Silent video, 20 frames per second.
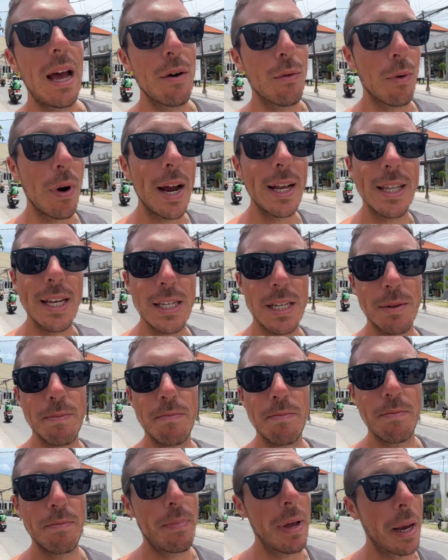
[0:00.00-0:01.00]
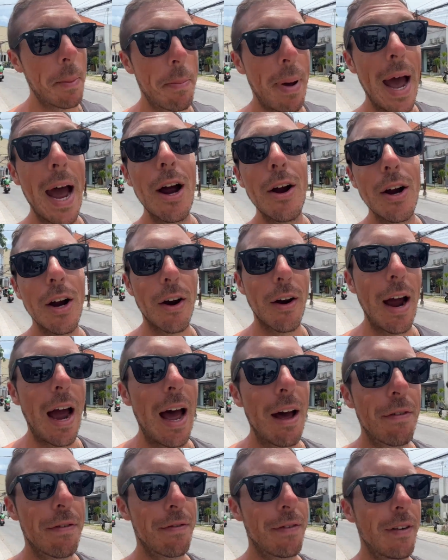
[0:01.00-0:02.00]
write this big
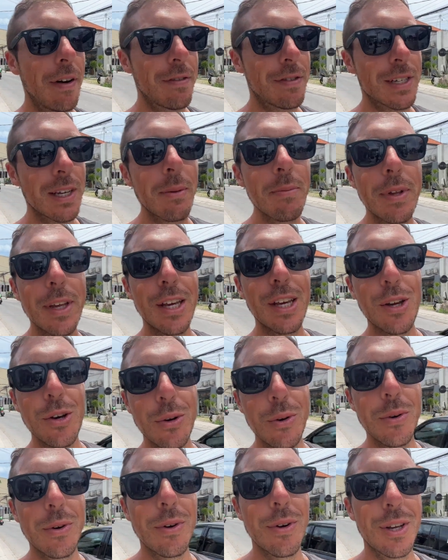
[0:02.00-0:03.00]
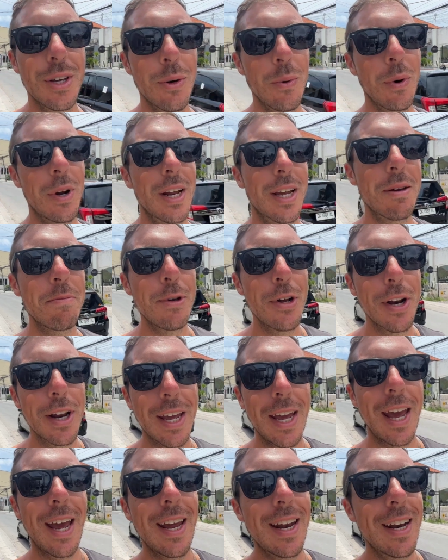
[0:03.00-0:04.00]
paragraph of something you want to
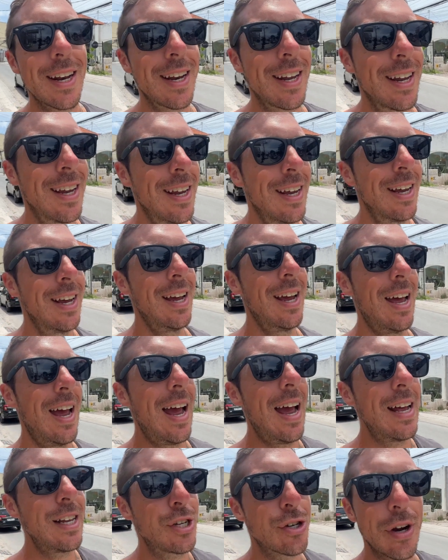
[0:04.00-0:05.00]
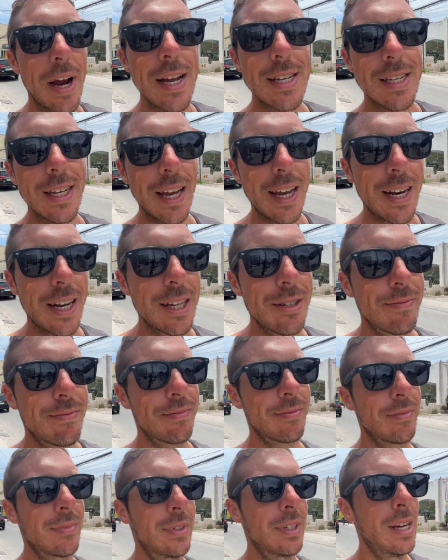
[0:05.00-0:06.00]
communicate and translate it.
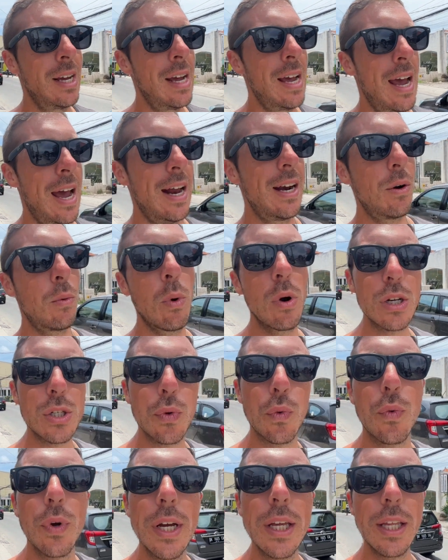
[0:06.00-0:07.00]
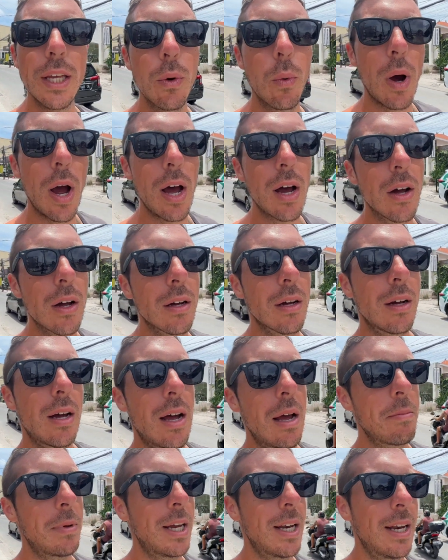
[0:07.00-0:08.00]
And it works really well.
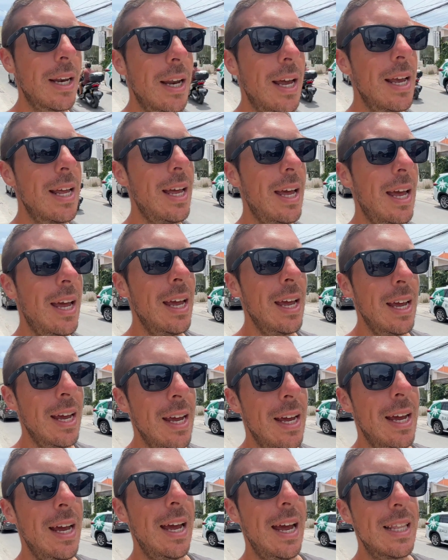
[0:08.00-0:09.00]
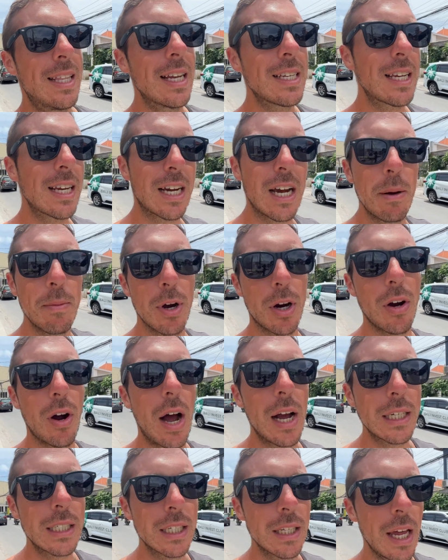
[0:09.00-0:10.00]
I mean, it doesn't come
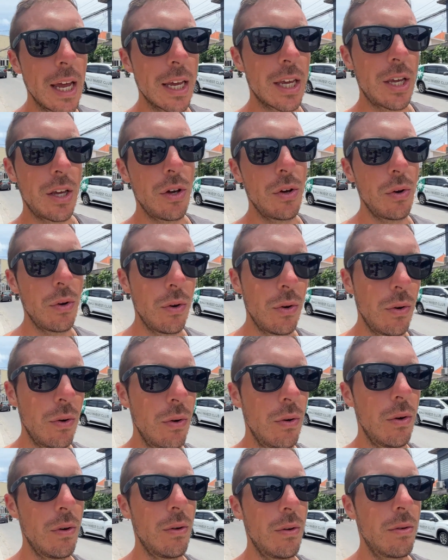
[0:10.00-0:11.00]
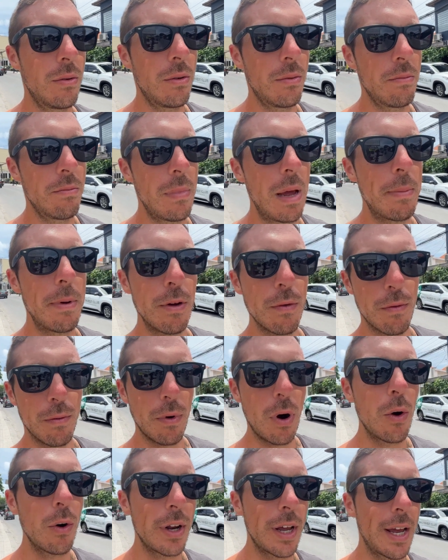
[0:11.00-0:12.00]
across like you maybe
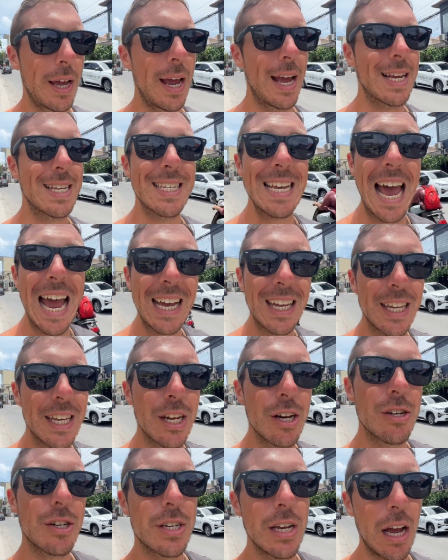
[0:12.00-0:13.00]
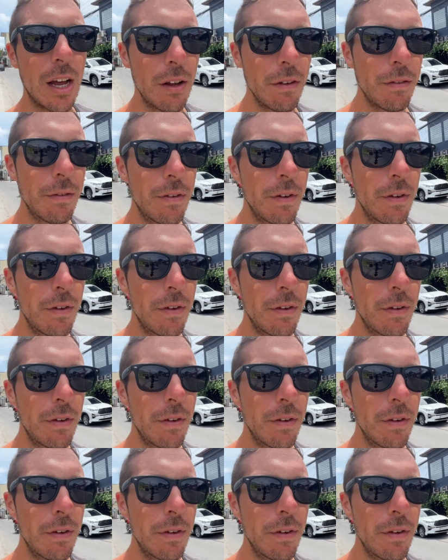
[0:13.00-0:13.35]
wrote it exactly yourself,